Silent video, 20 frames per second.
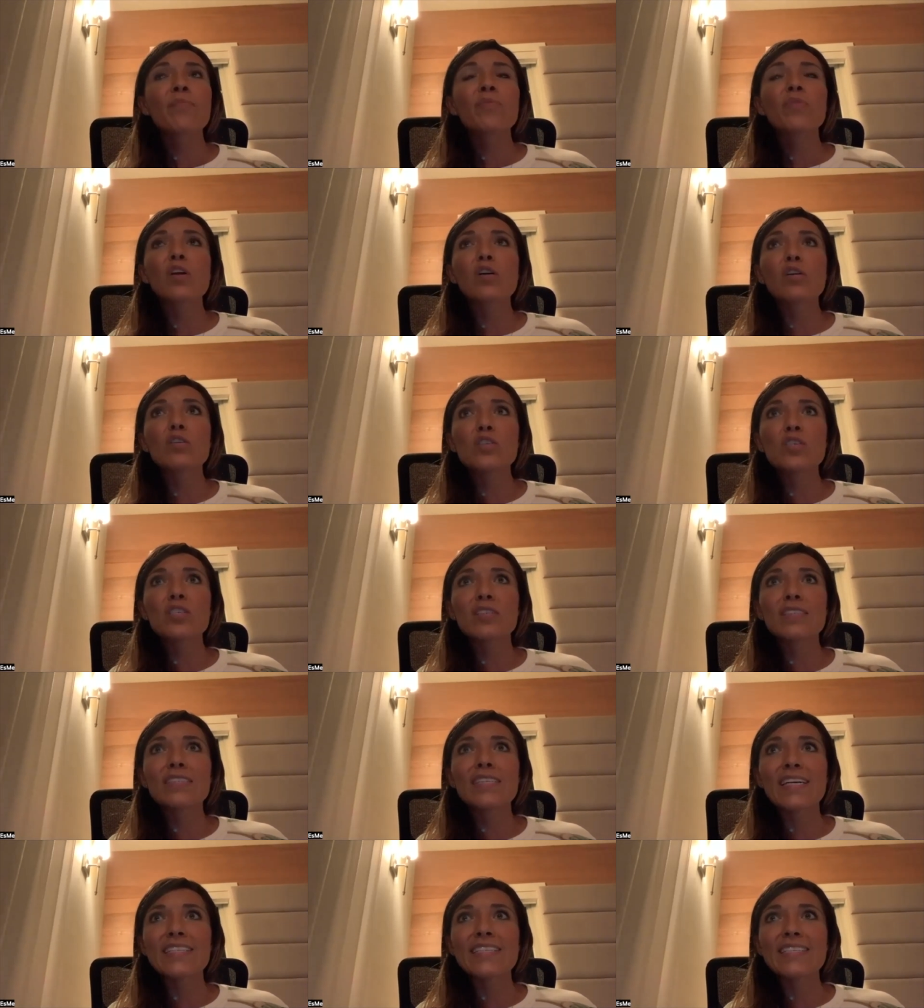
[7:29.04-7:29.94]

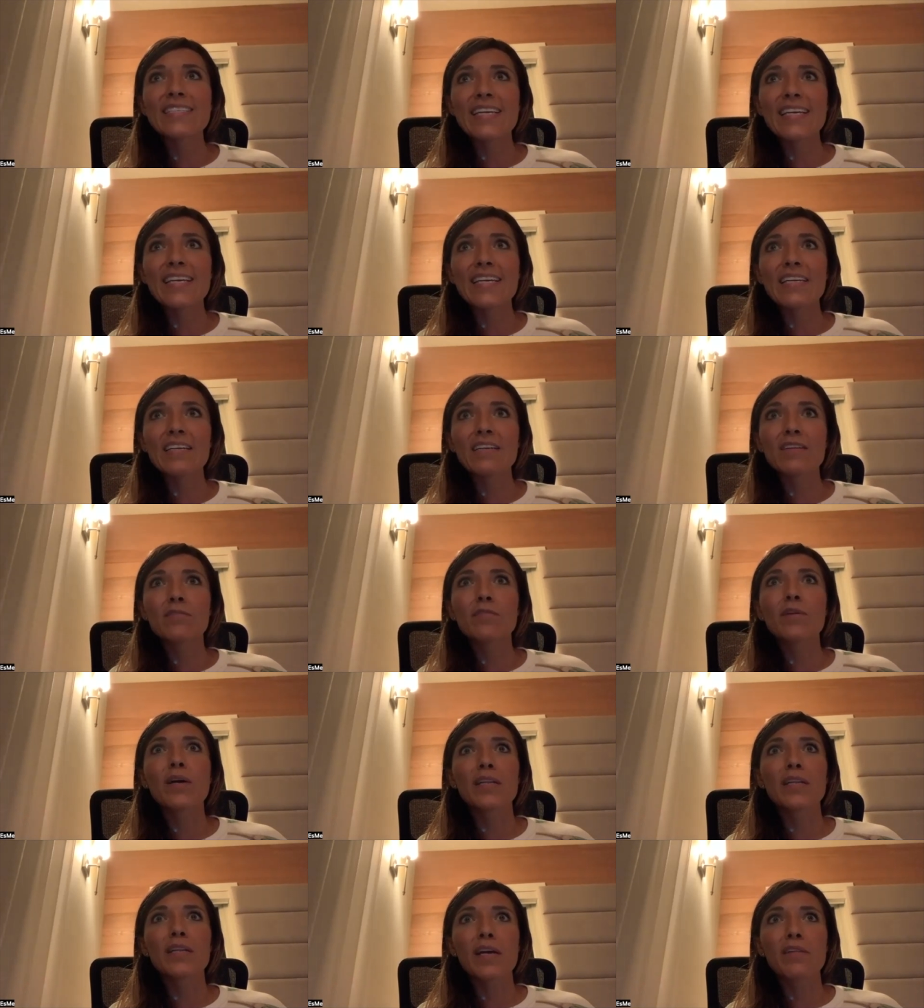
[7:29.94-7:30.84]
Until that day,
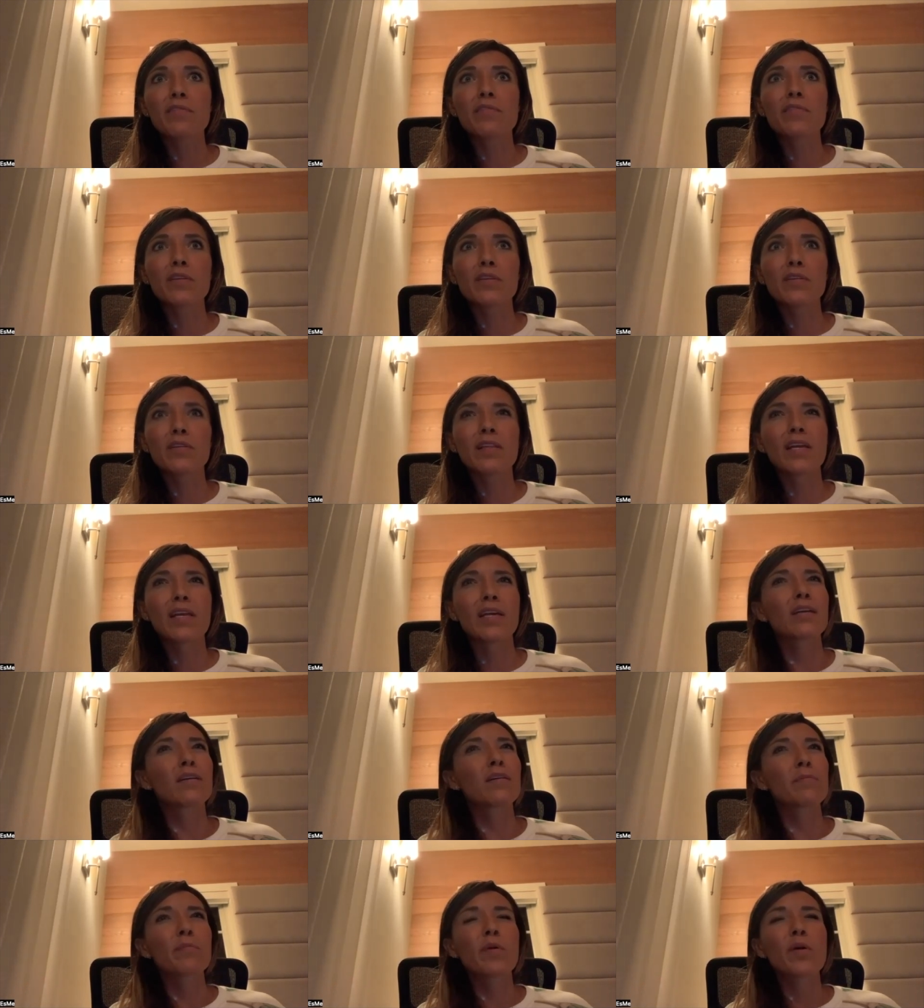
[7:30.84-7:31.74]
right after, like
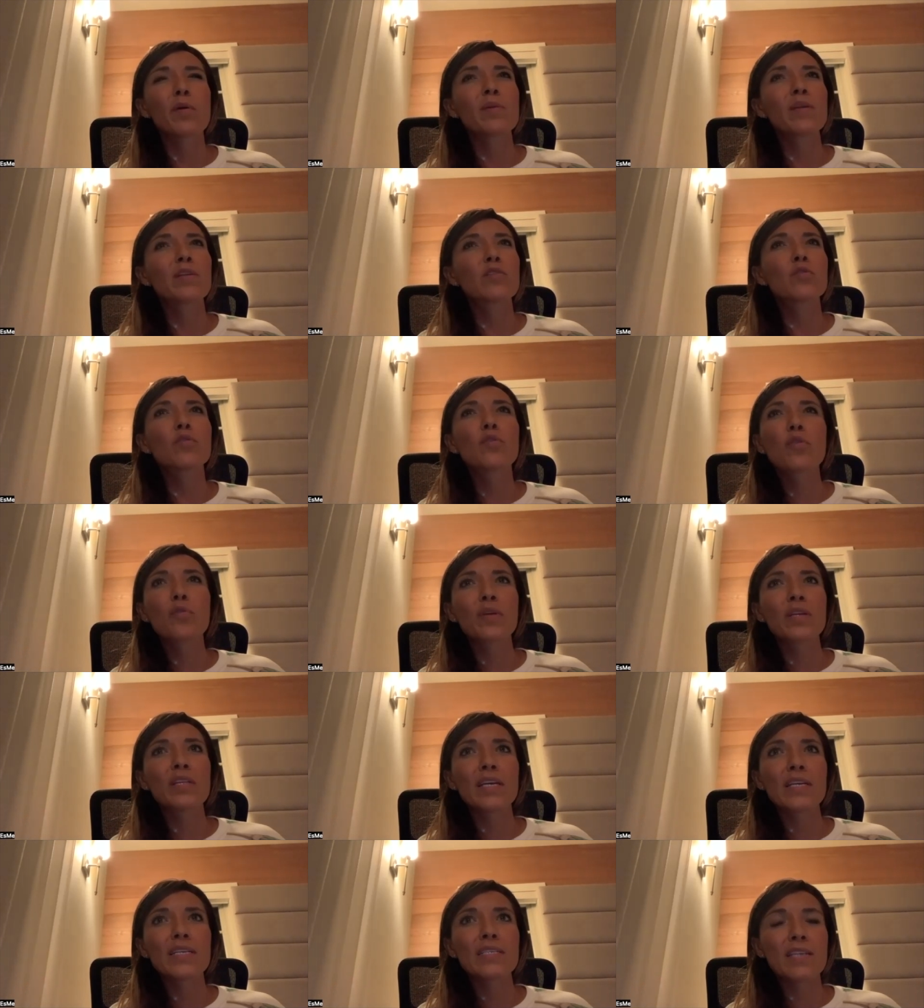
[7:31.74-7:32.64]
probably two,
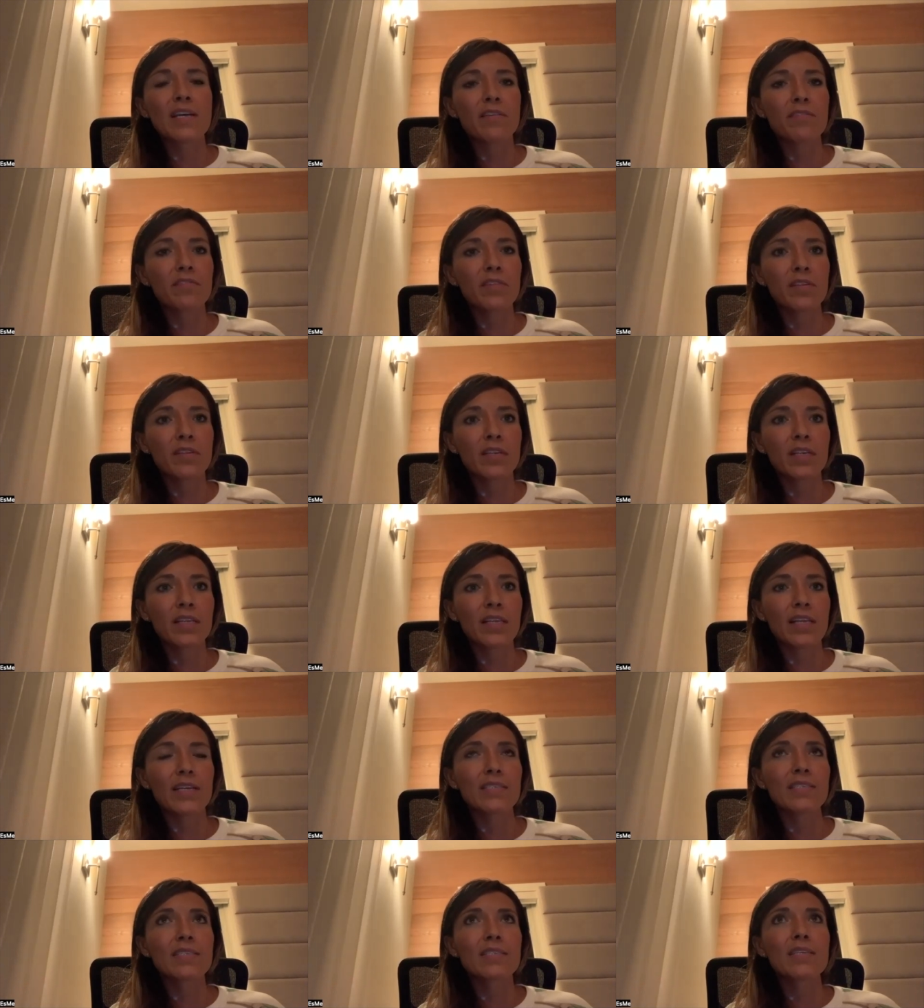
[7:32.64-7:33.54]
three days after the
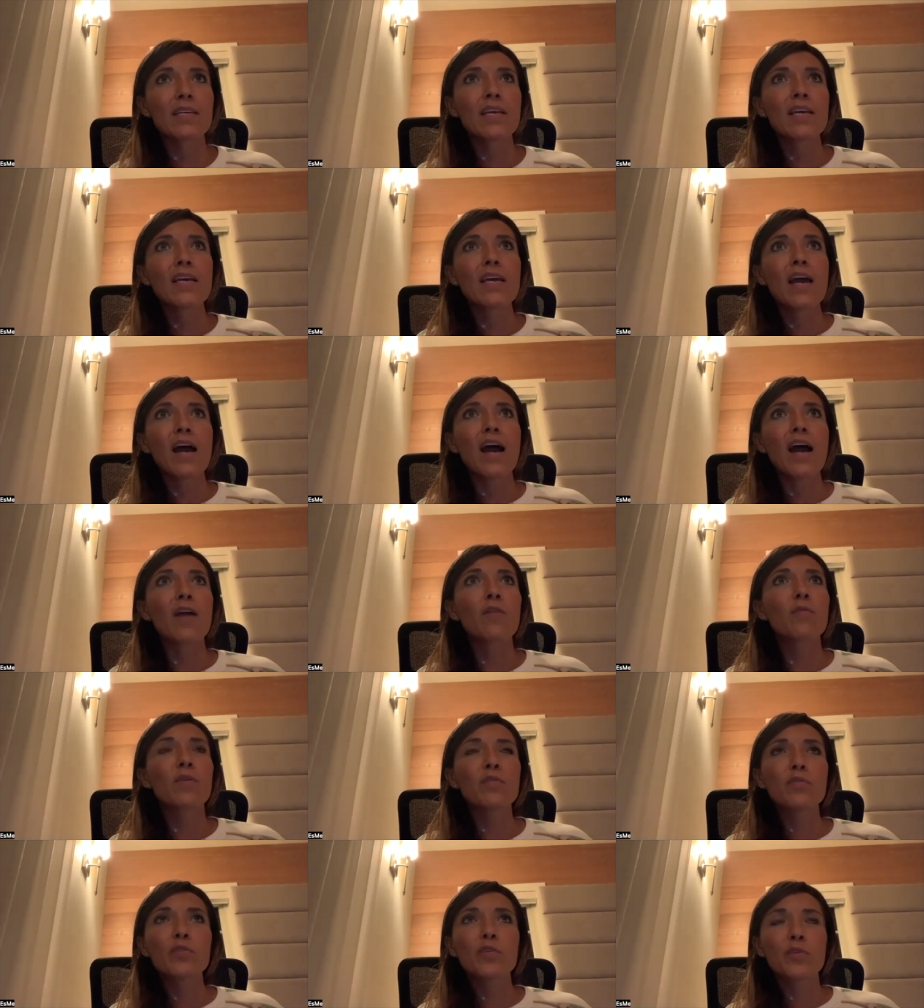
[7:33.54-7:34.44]
cleanse, I
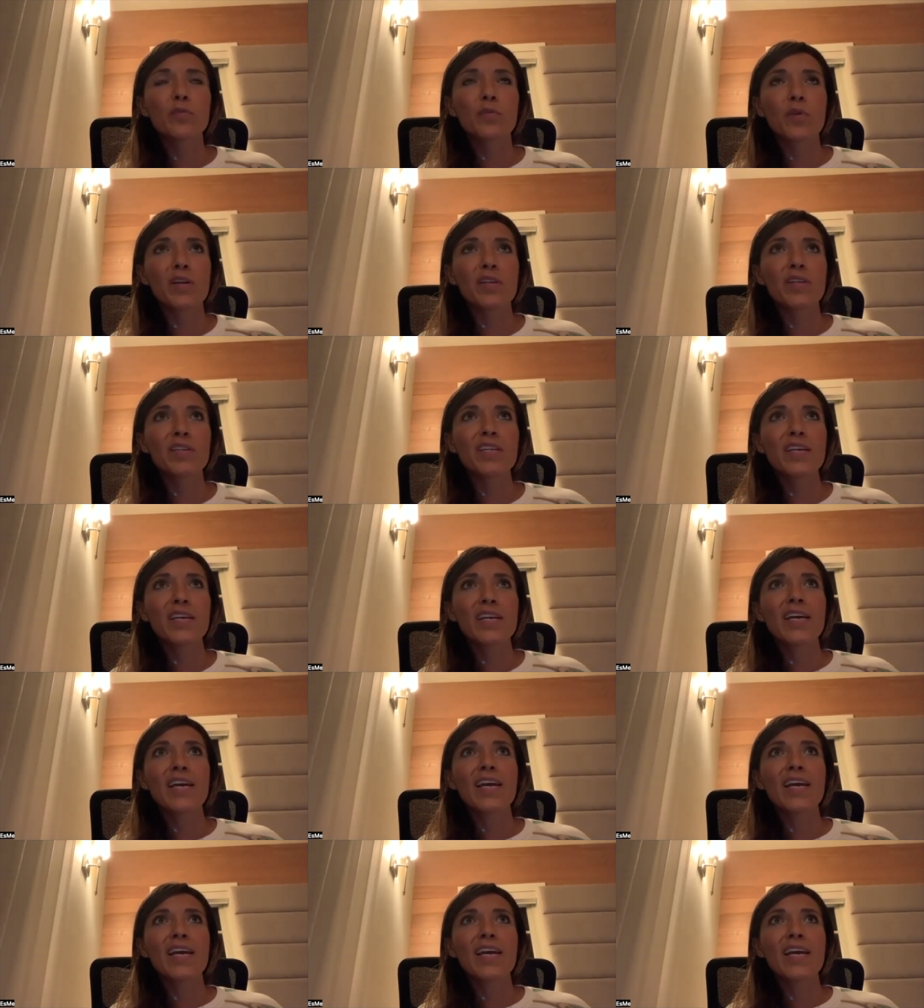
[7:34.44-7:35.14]
went for a run.